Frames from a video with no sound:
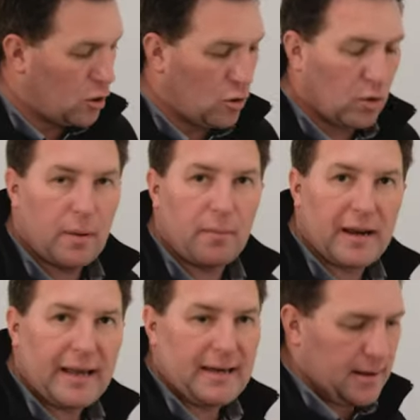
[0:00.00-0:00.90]
your
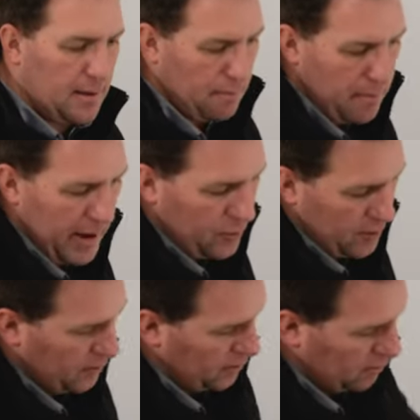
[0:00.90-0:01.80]
complete
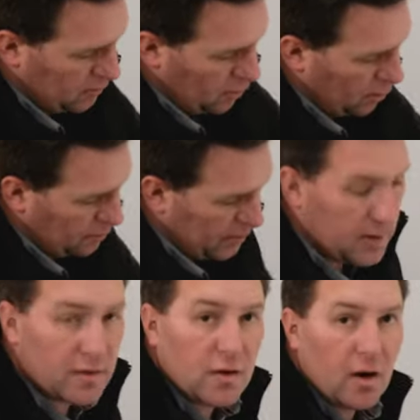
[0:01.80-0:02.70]
mattress, top,
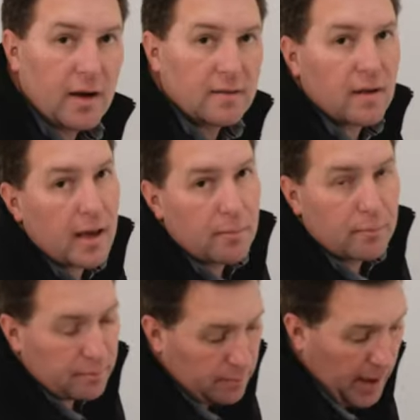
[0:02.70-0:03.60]
sides and,
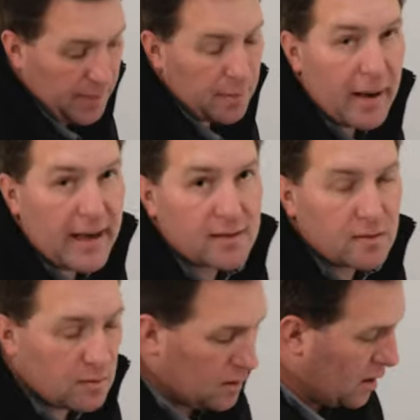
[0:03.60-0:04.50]
and the
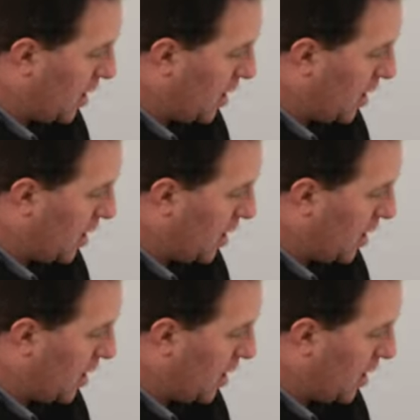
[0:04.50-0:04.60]
base.